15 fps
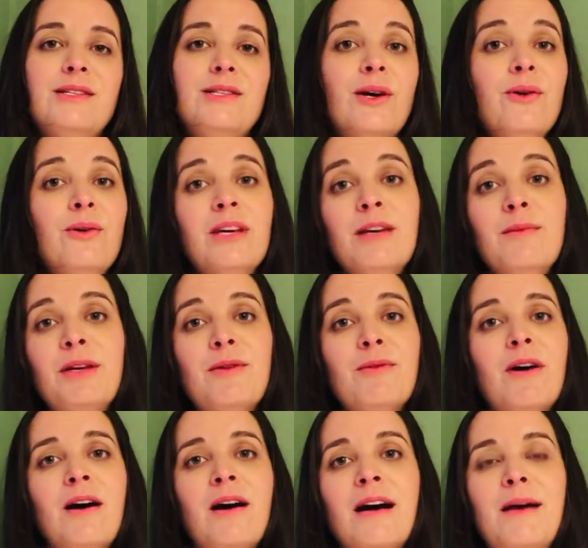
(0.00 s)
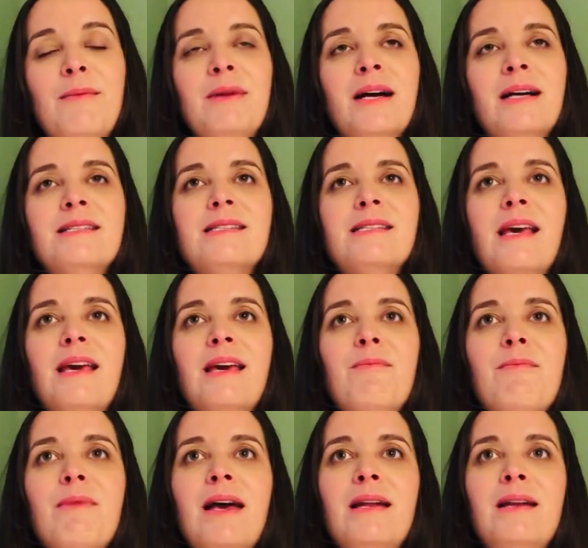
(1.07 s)
Don't get me wrong, I'm not saying
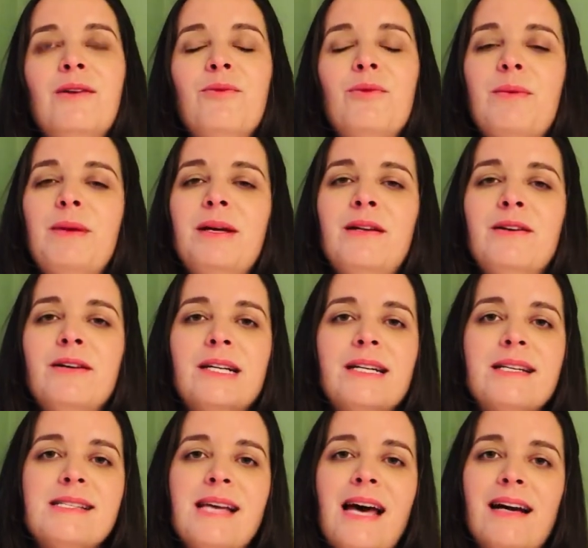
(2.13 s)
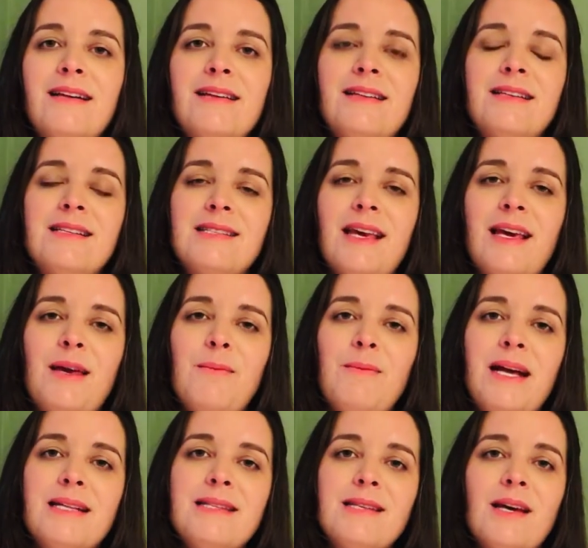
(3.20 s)
men and women are exactly the same.
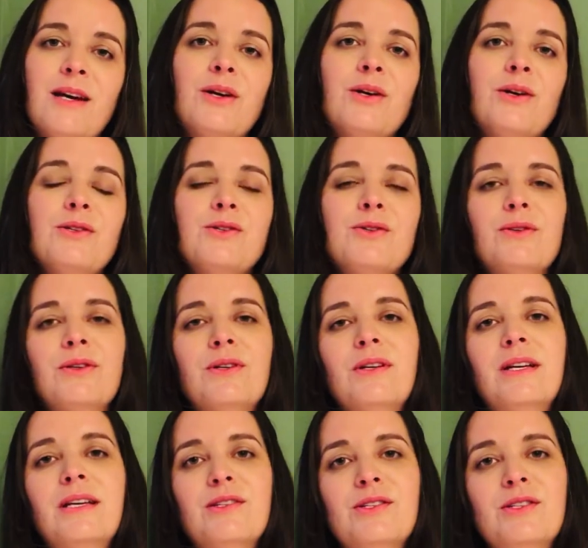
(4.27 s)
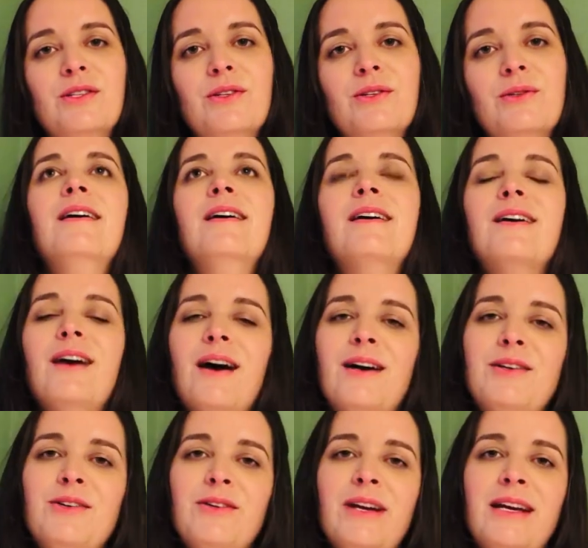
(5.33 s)
That's a cultural issue. God
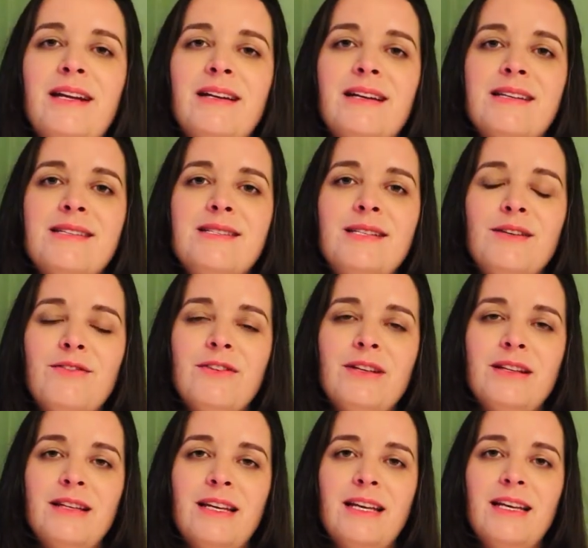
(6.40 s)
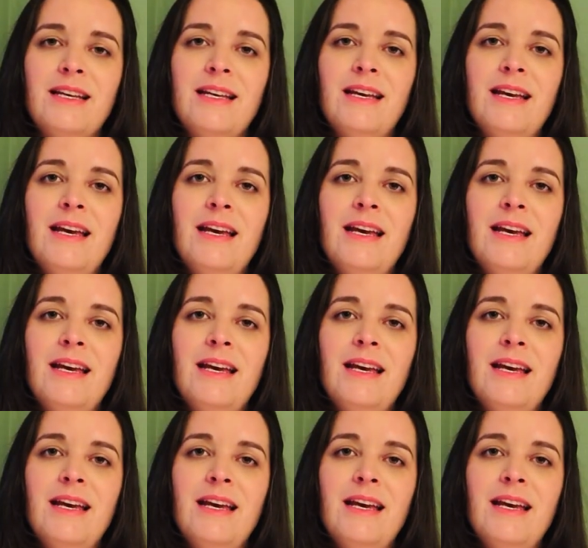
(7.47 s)
created us differently.